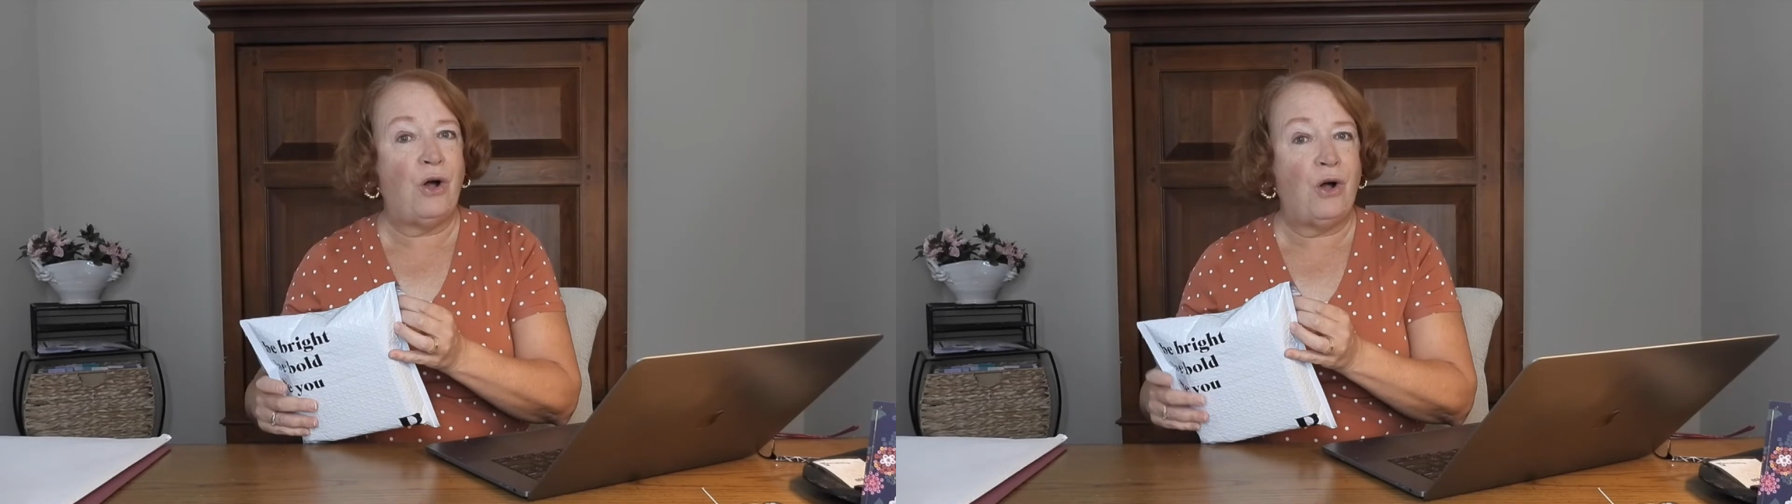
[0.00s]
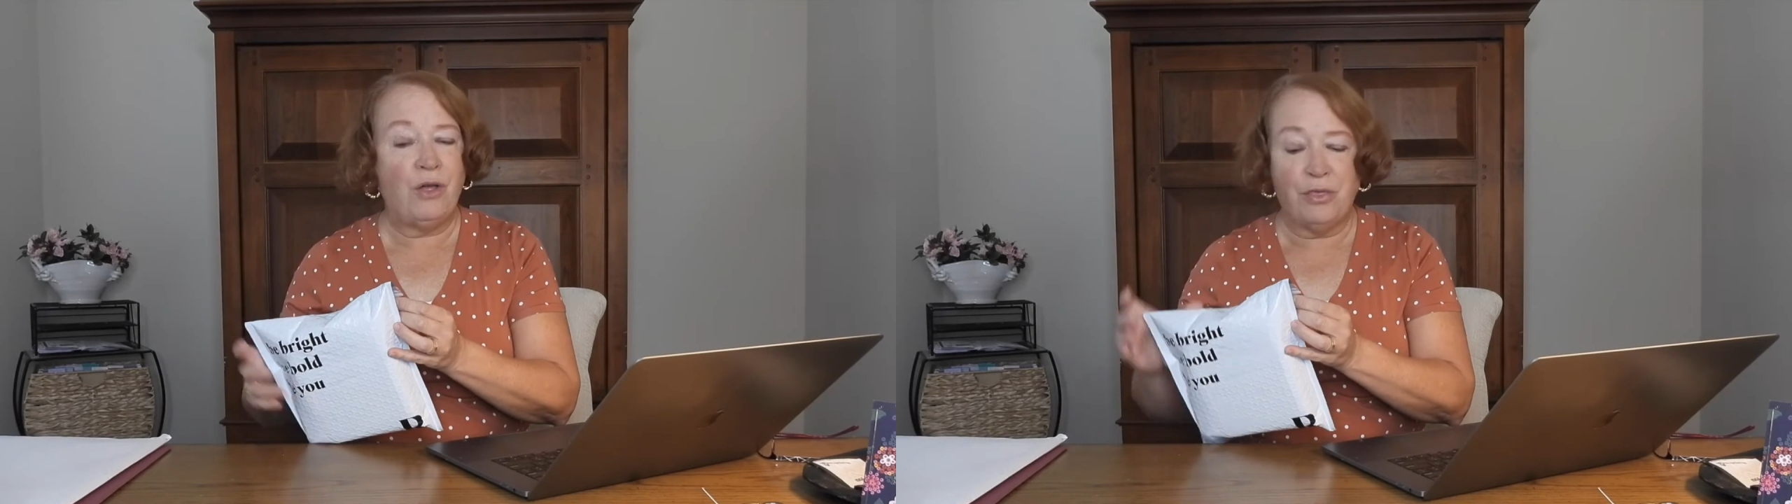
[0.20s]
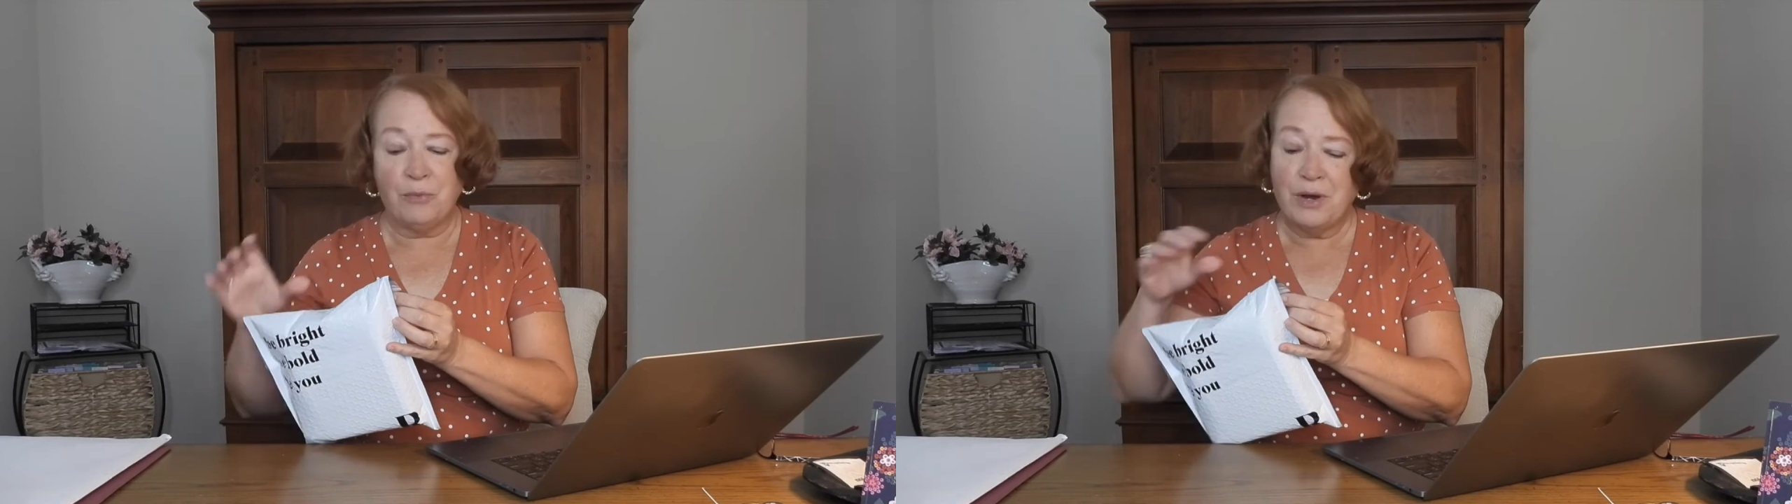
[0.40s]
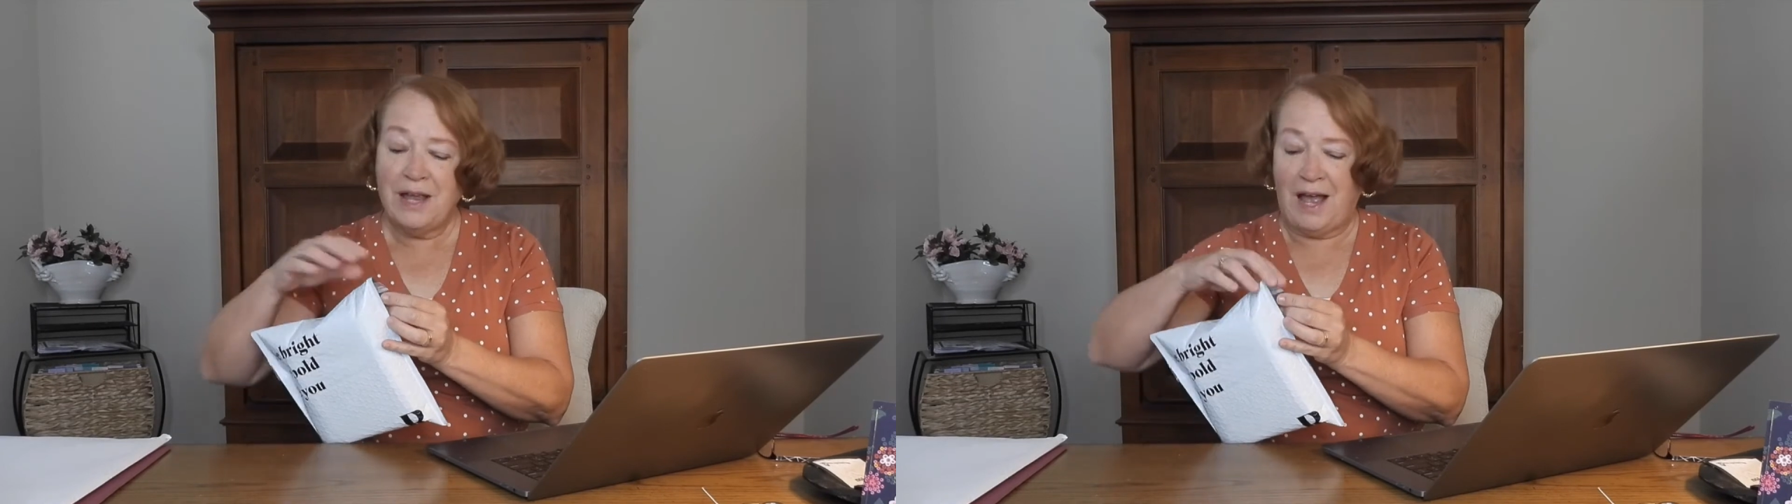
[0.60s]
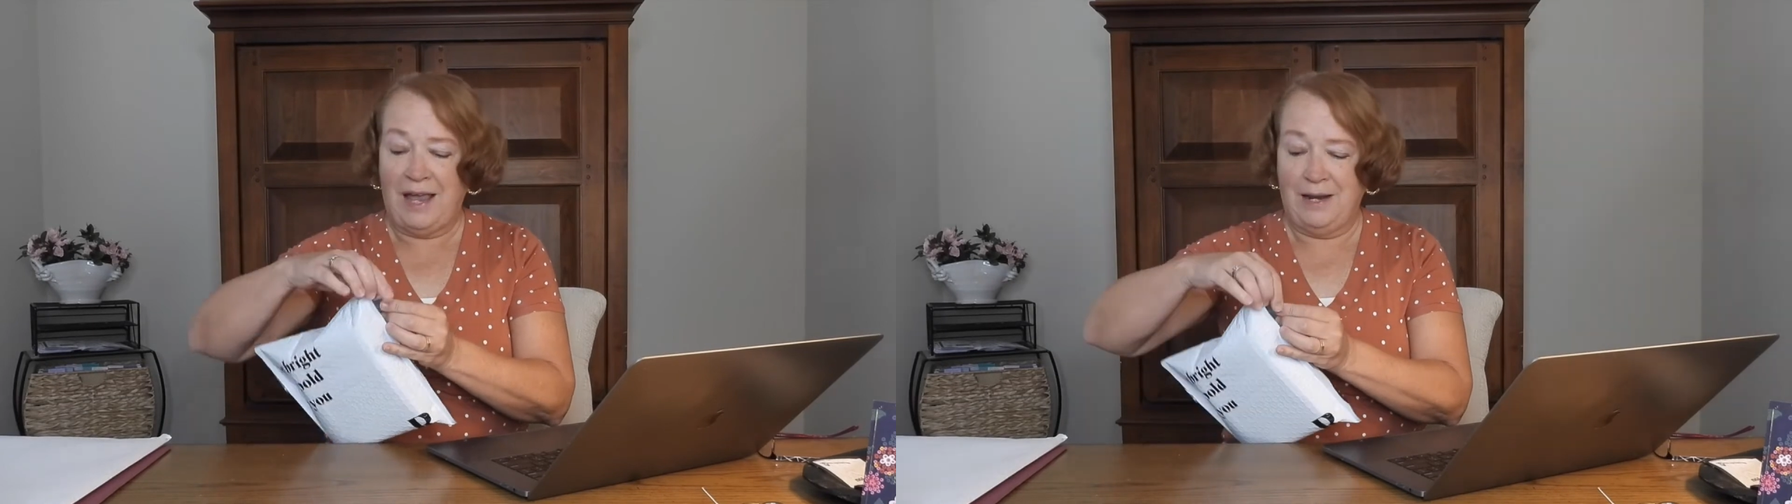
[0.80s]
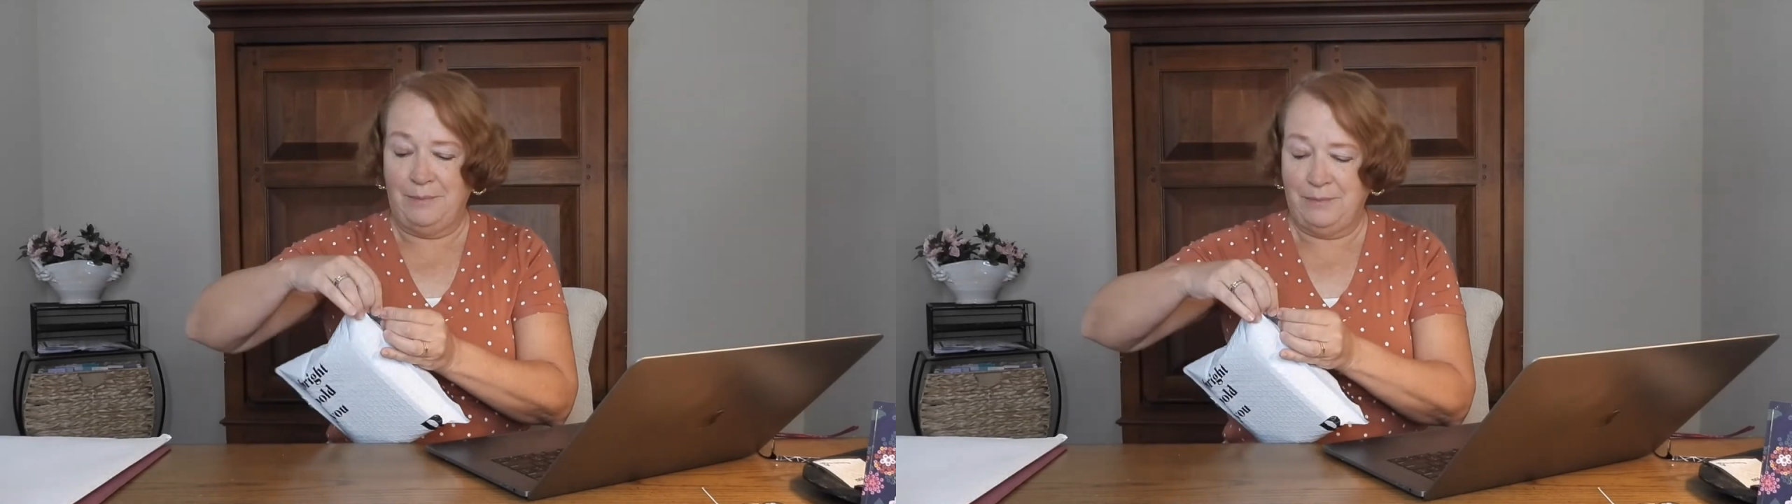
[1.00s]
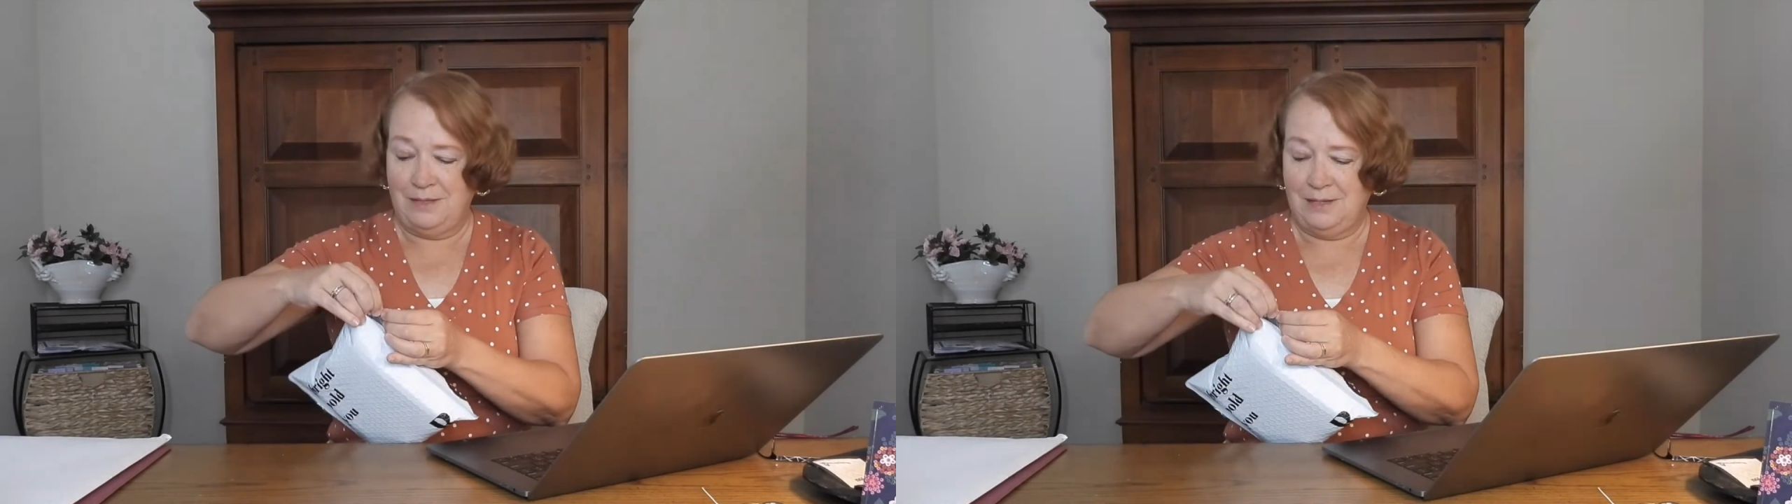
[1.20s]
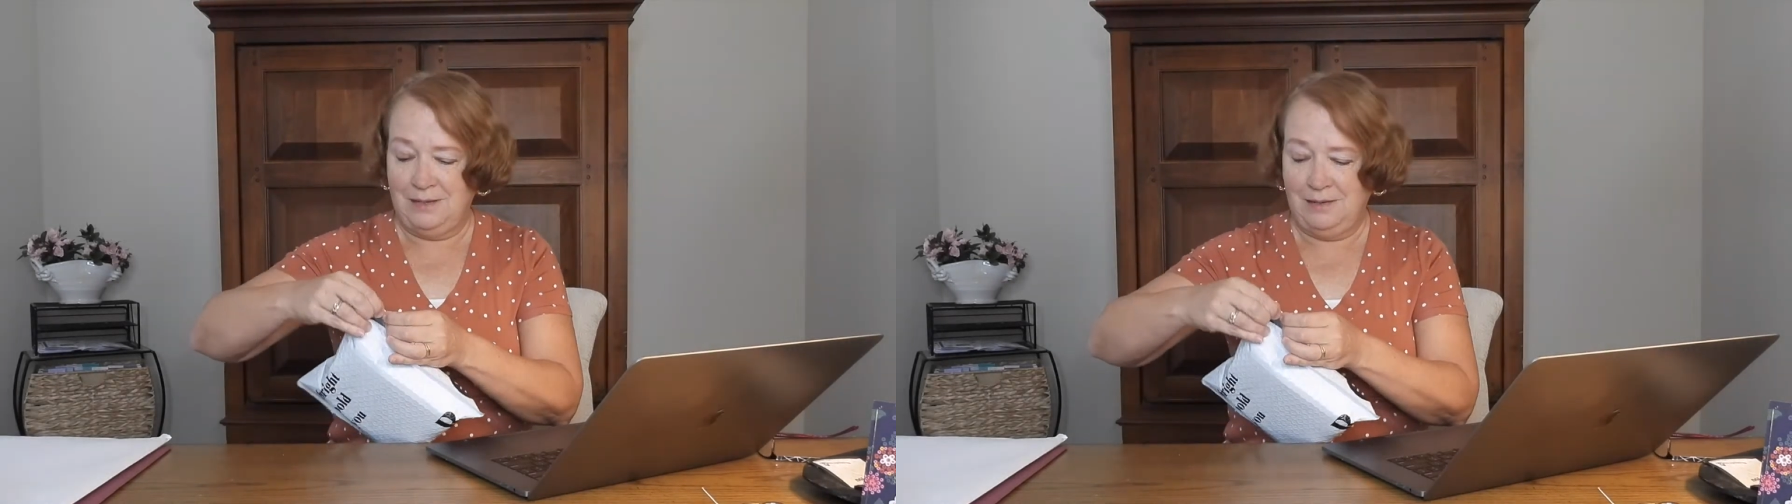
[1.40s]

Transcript: all three items.